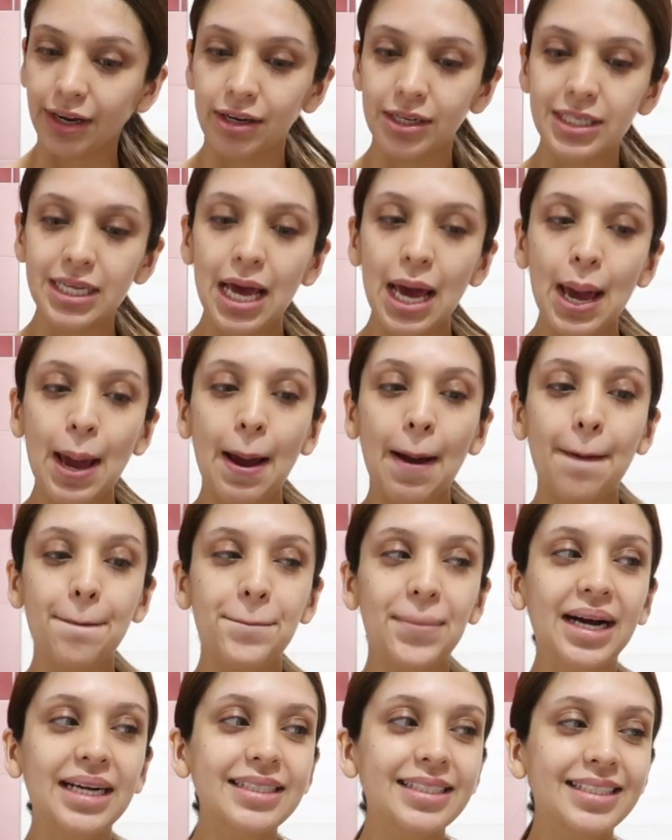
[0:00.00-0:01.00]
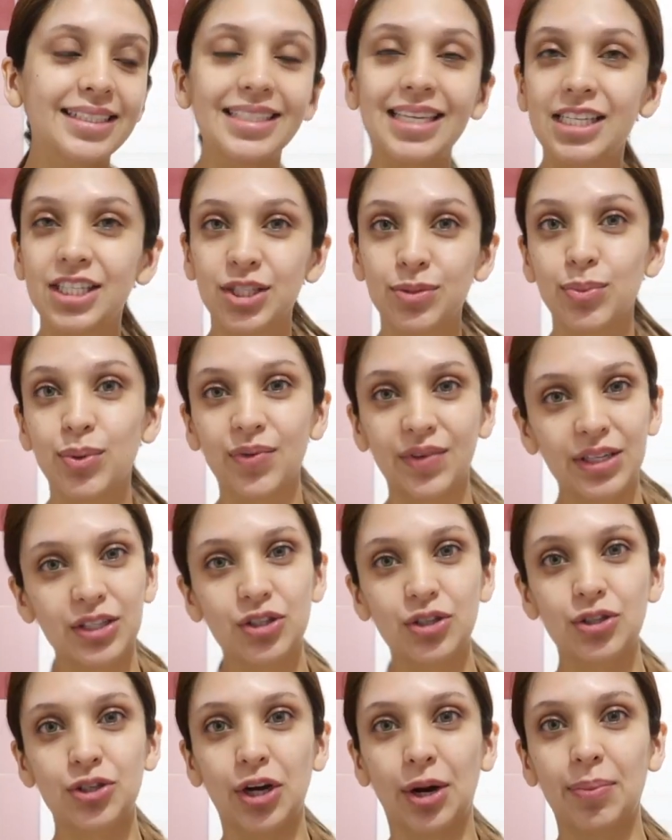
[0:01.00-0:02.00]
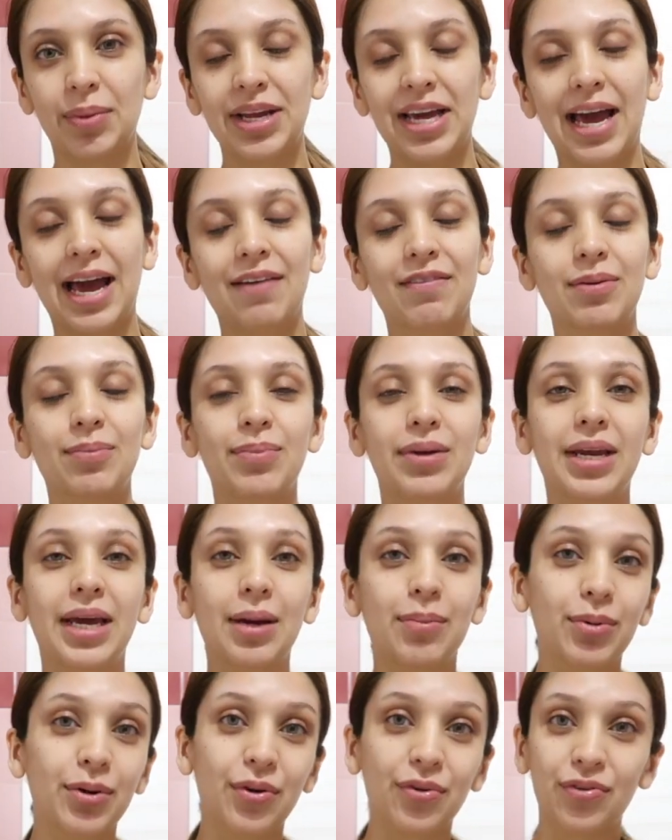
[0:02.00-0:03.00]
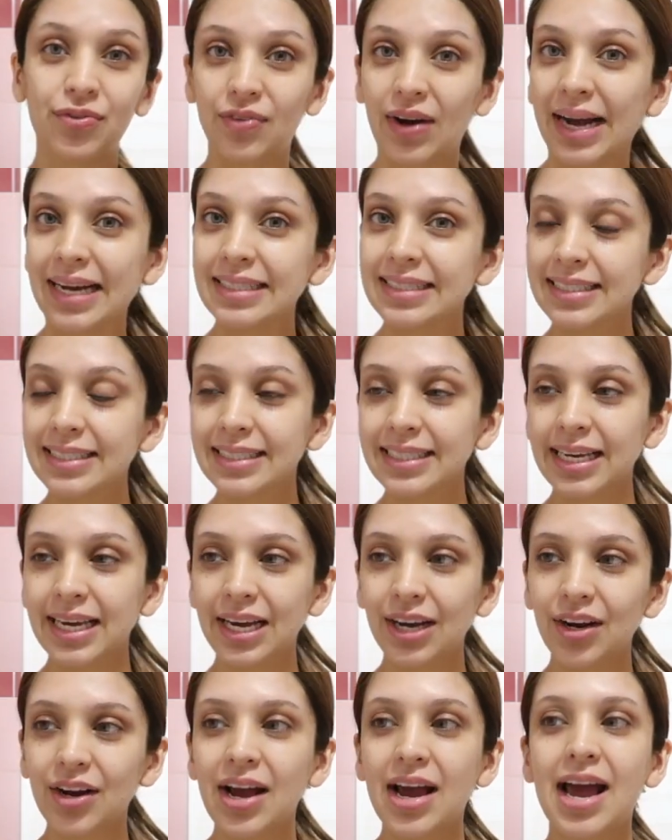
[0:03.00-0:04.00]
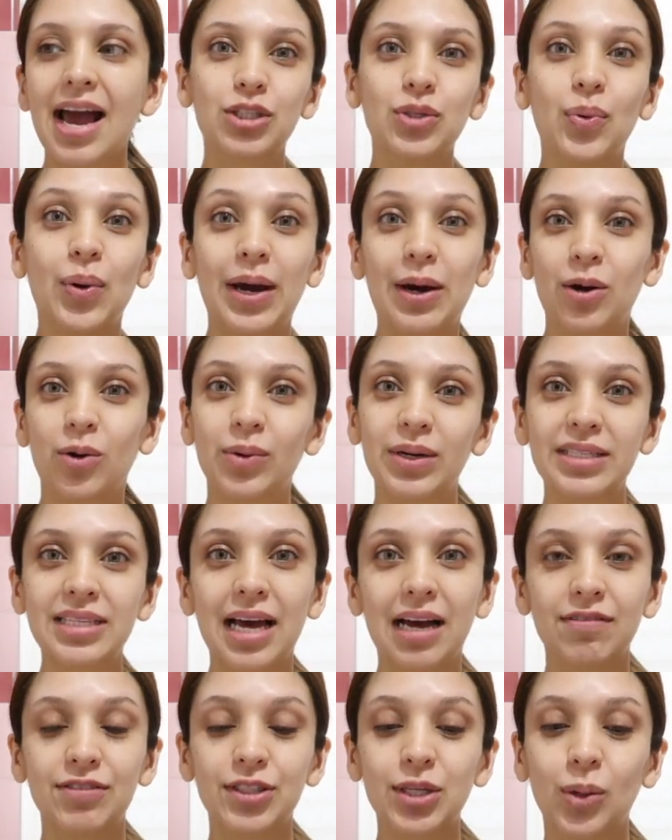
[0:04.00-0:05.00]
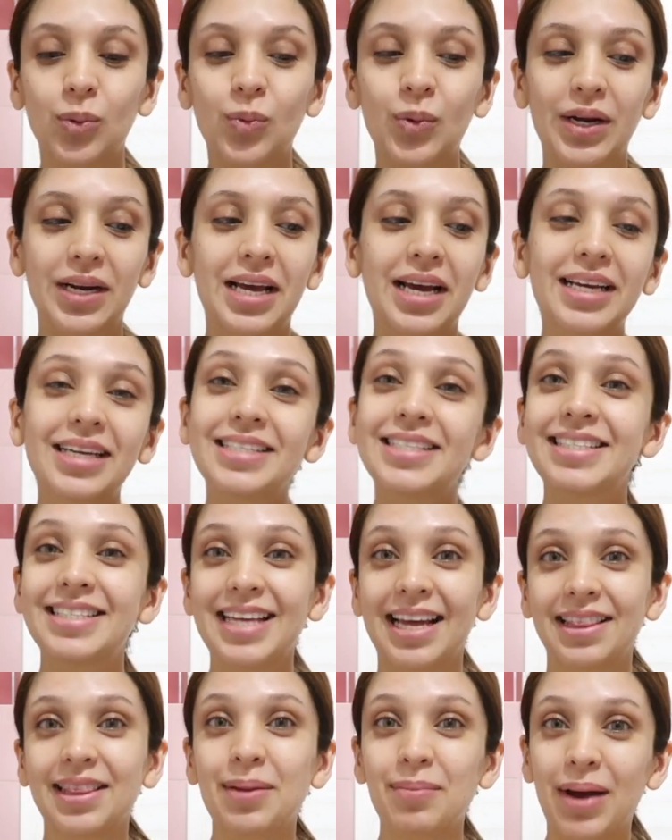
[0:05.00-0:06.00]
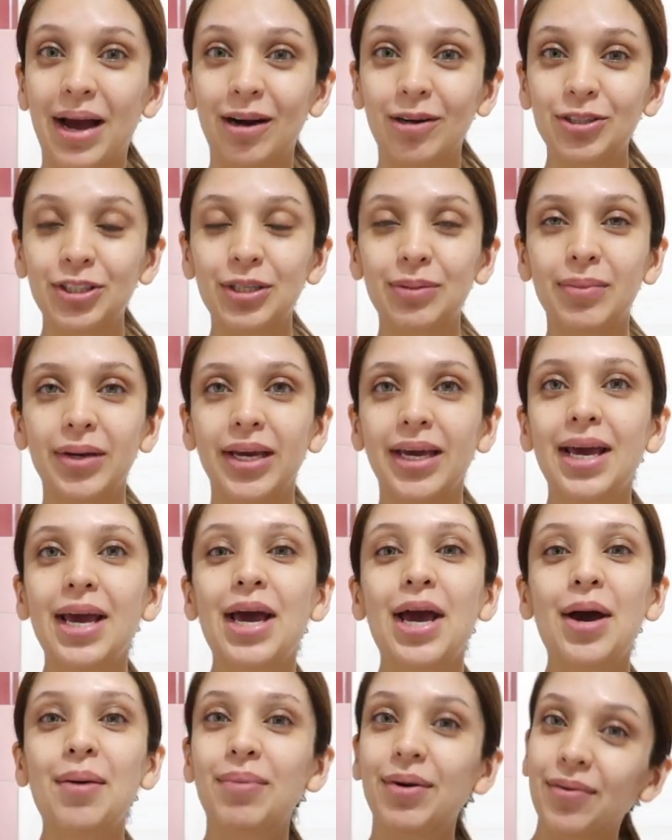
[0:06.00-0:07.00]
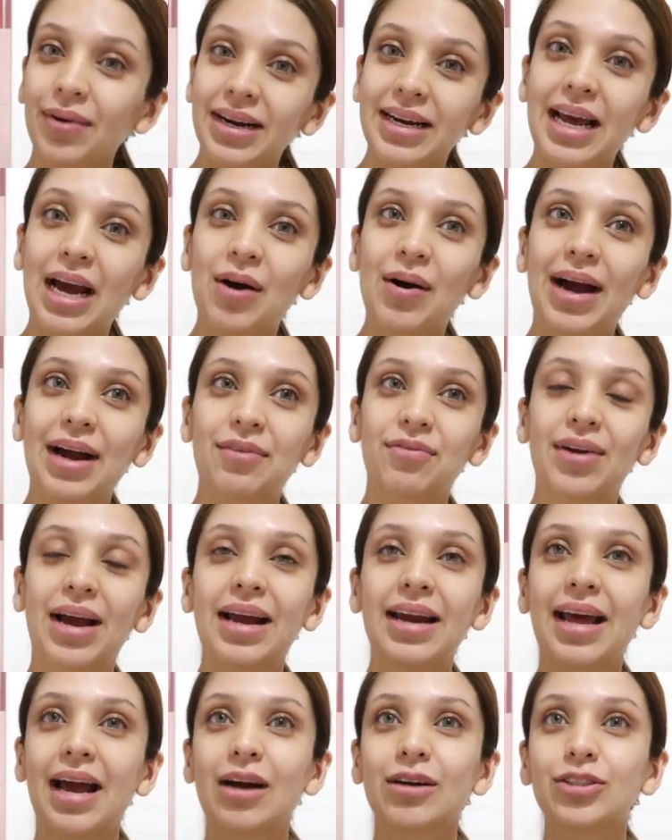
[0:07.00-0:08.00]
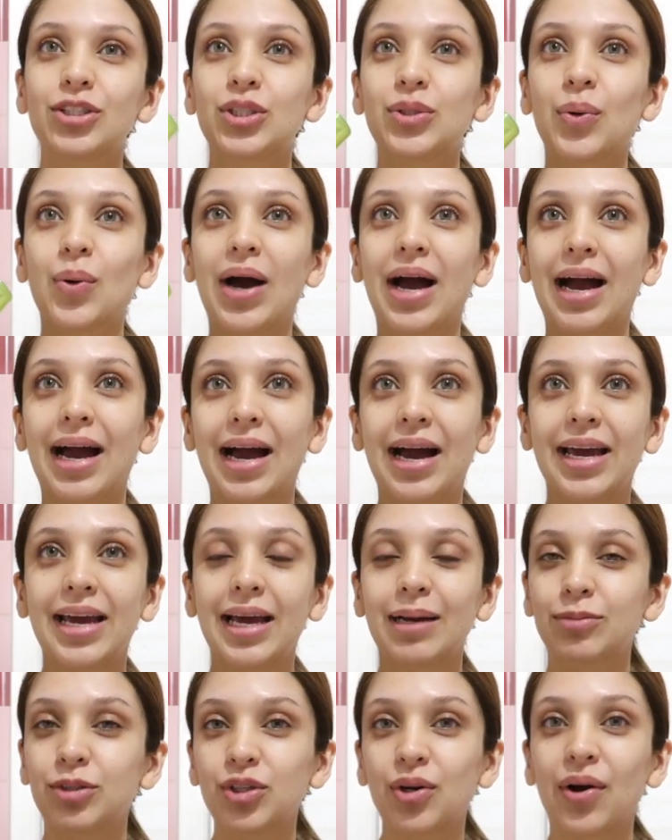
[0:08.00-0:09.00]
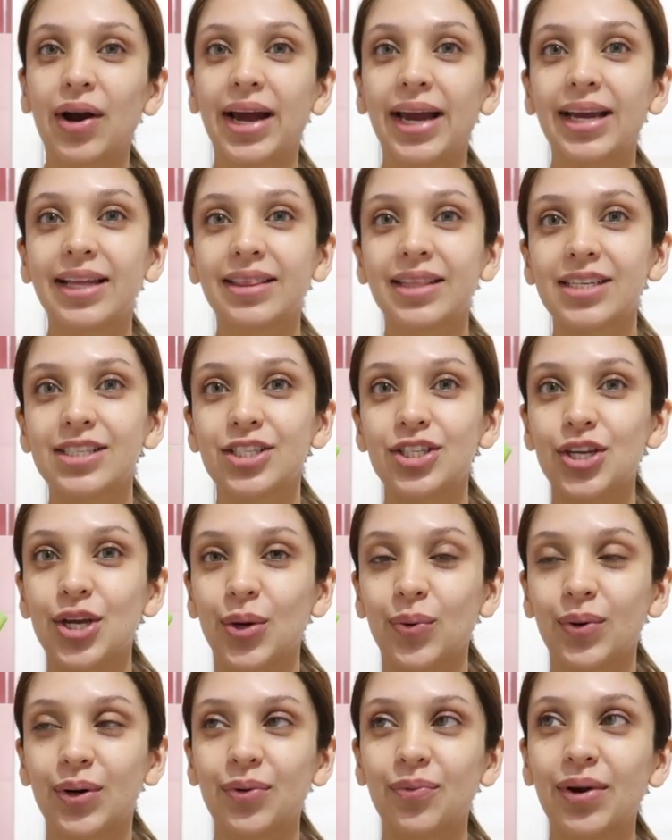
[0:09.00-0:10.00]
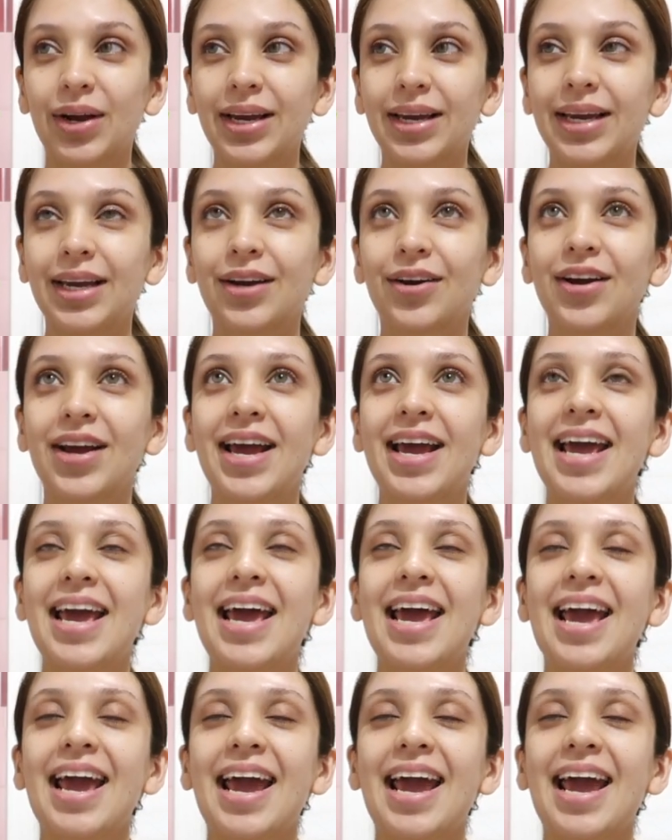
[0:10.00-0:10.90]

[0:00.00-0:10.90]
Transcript: years but since moving to Germany I haven't been able to find it here so I always have someone send them out to me but right now I ran out so I am trying this new one right here